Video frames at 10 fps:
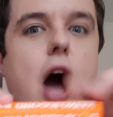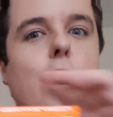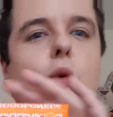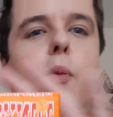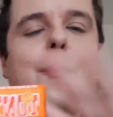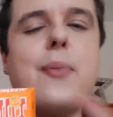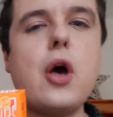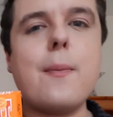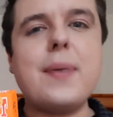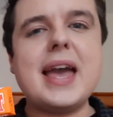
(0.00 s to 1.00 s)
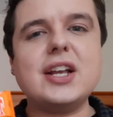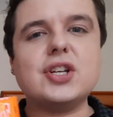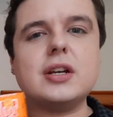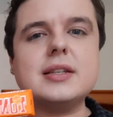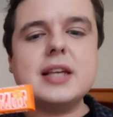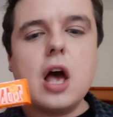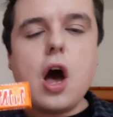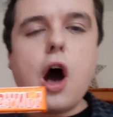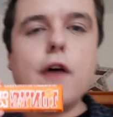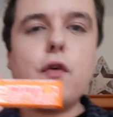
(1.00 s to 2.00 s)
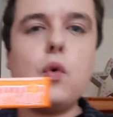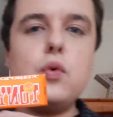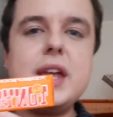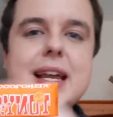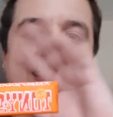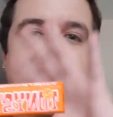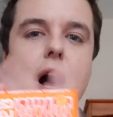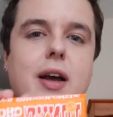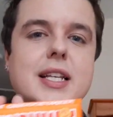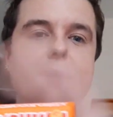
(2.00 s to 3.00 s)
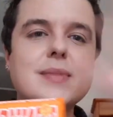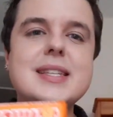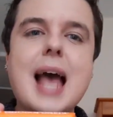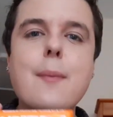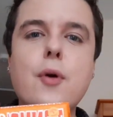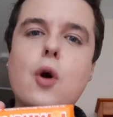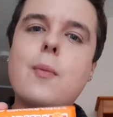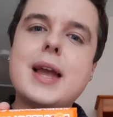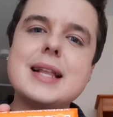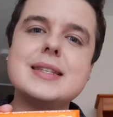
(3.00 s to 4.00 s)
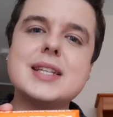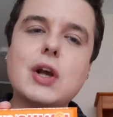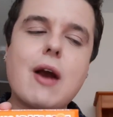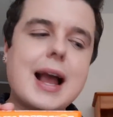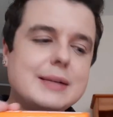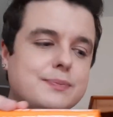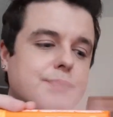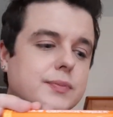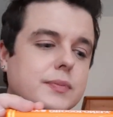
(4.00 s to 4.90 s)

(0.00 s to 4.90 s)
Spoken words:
that. I will put pictures of all these items separate on my Instagram